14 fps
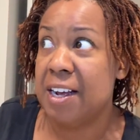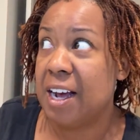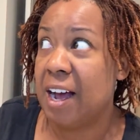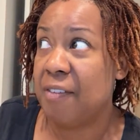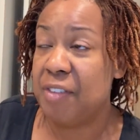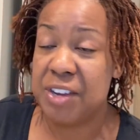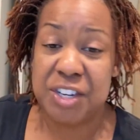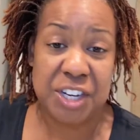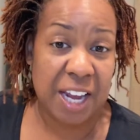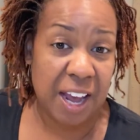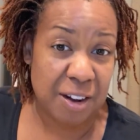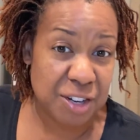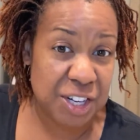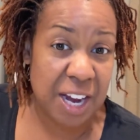I think she
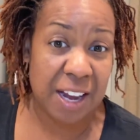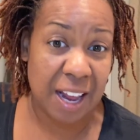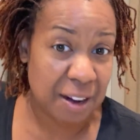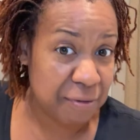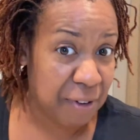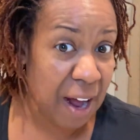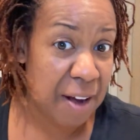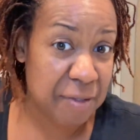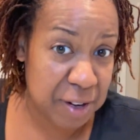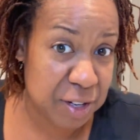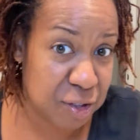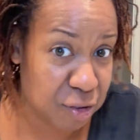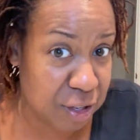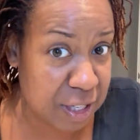had like
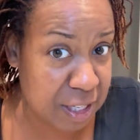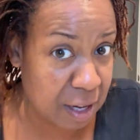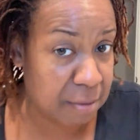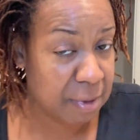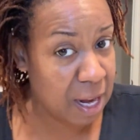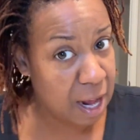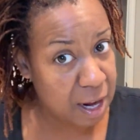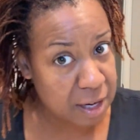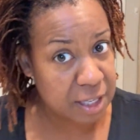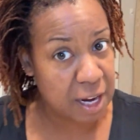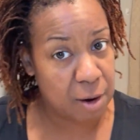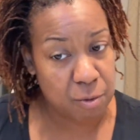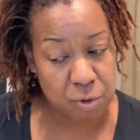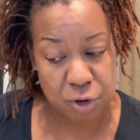500 and something locks.
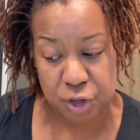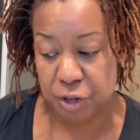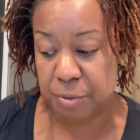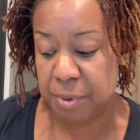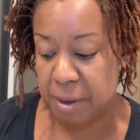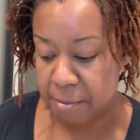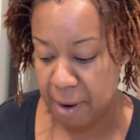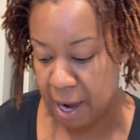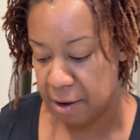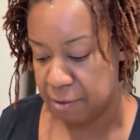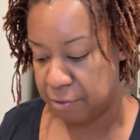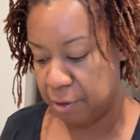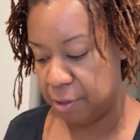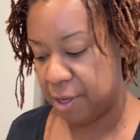I want you to be
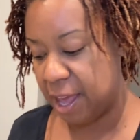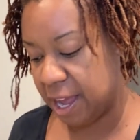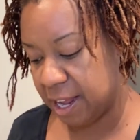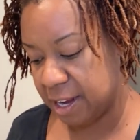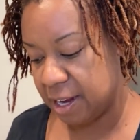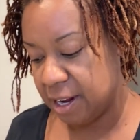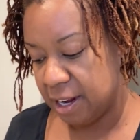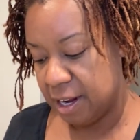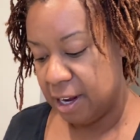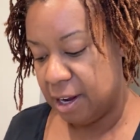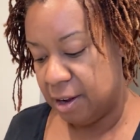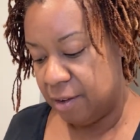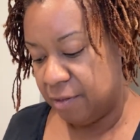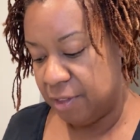mindful that
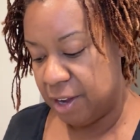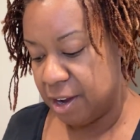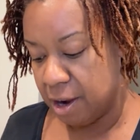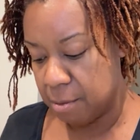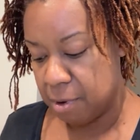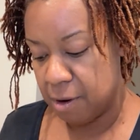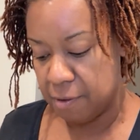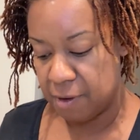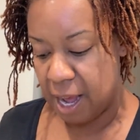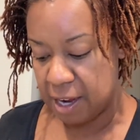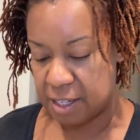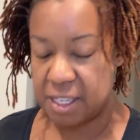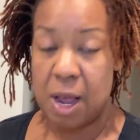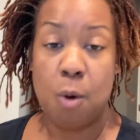the number of
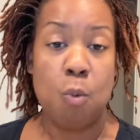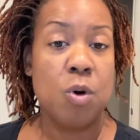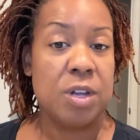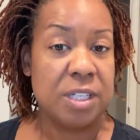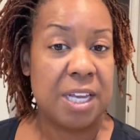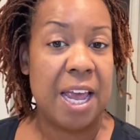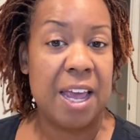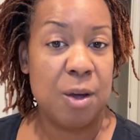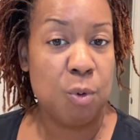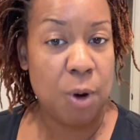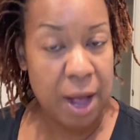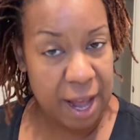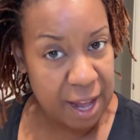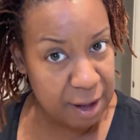locks that one's head will
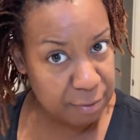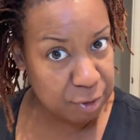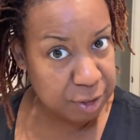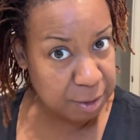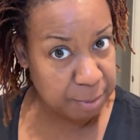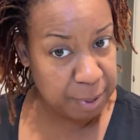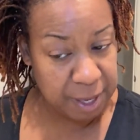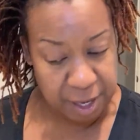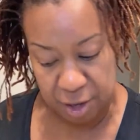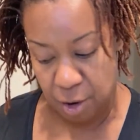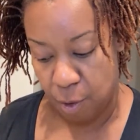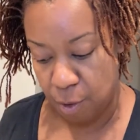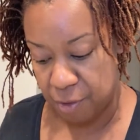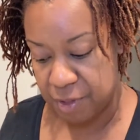have will depend
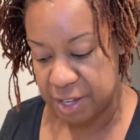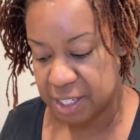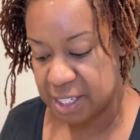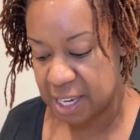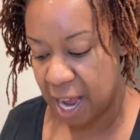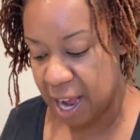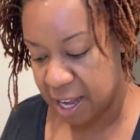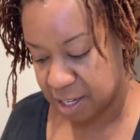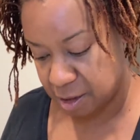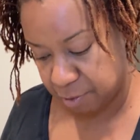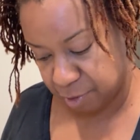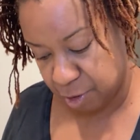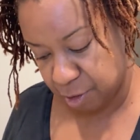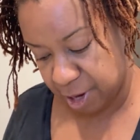on the size
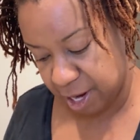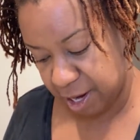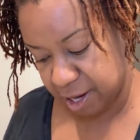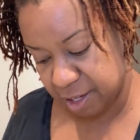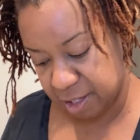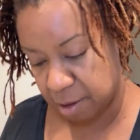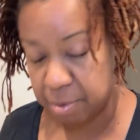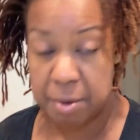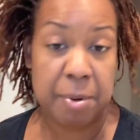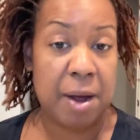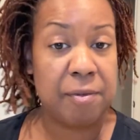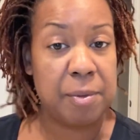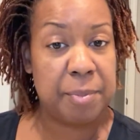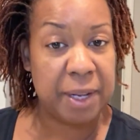of your head. Some people
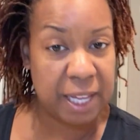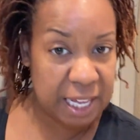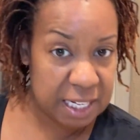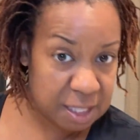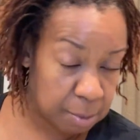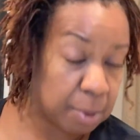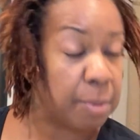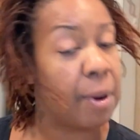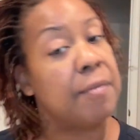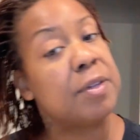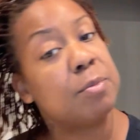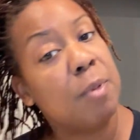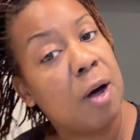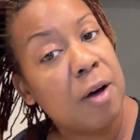have a big head, some people have a
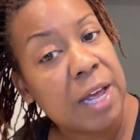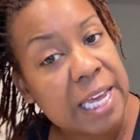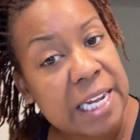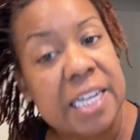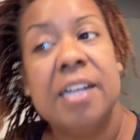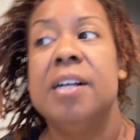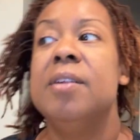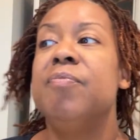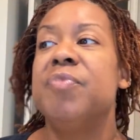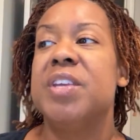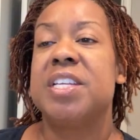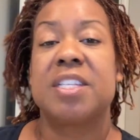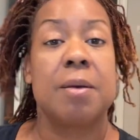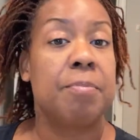small head.
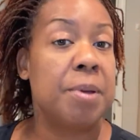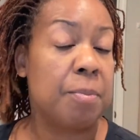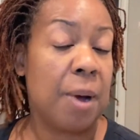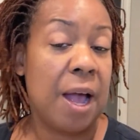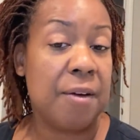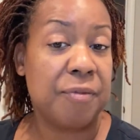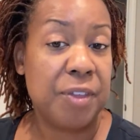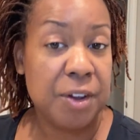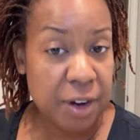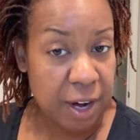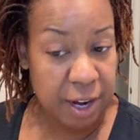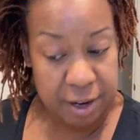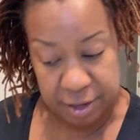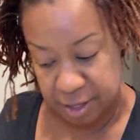Some people have thinner
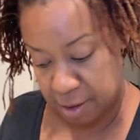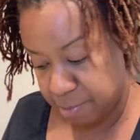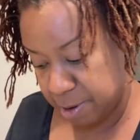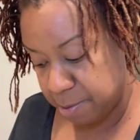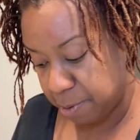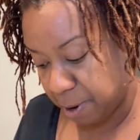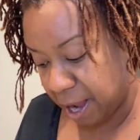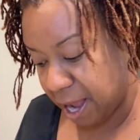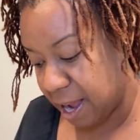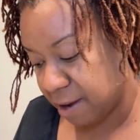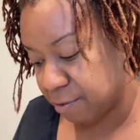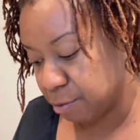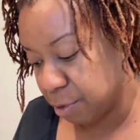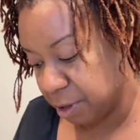hair, some people
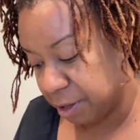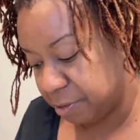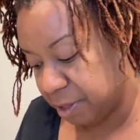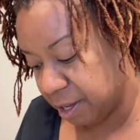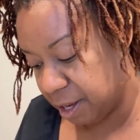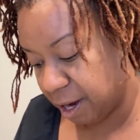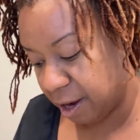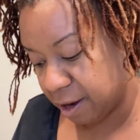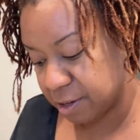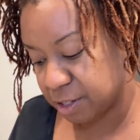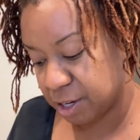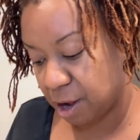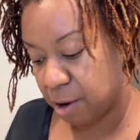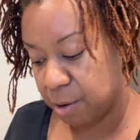have really thick hair.
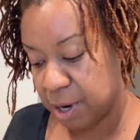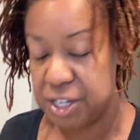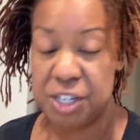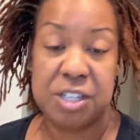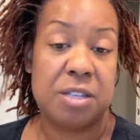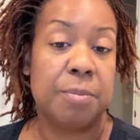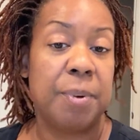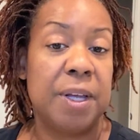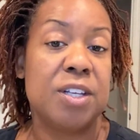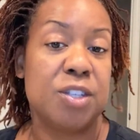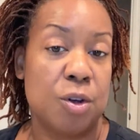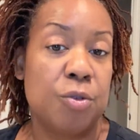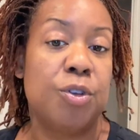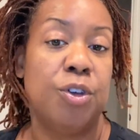So it just depends
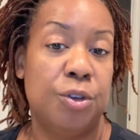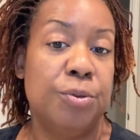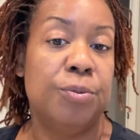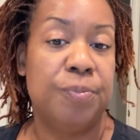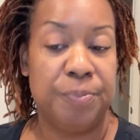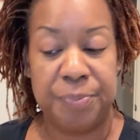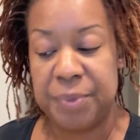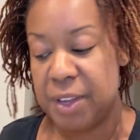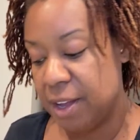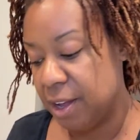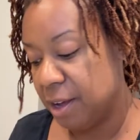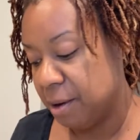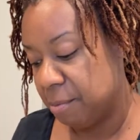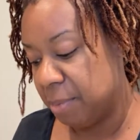on you.
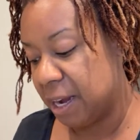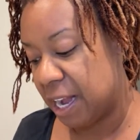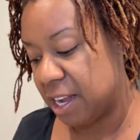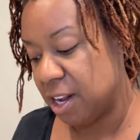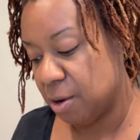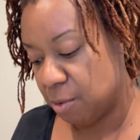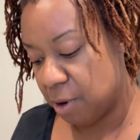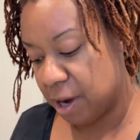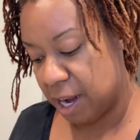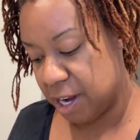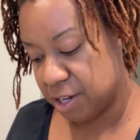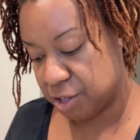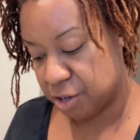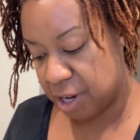But I did want to
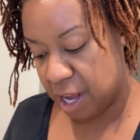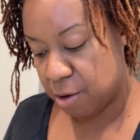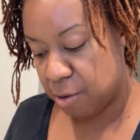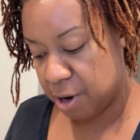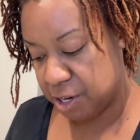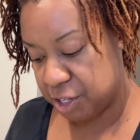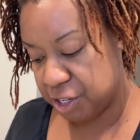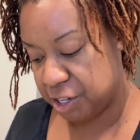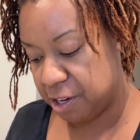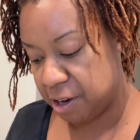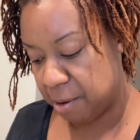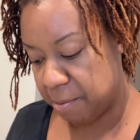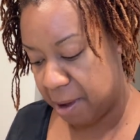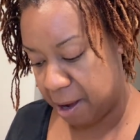answer that question
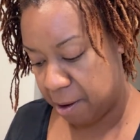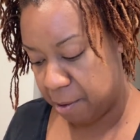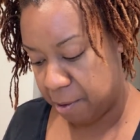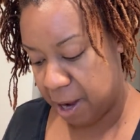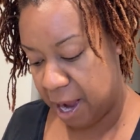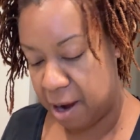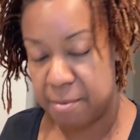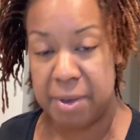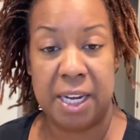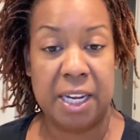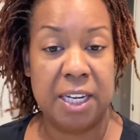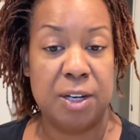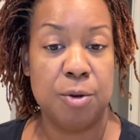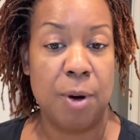about how many
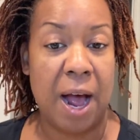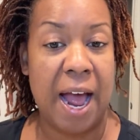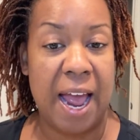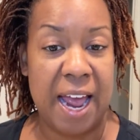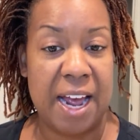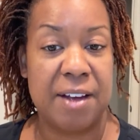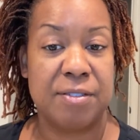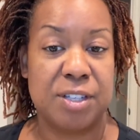do I have.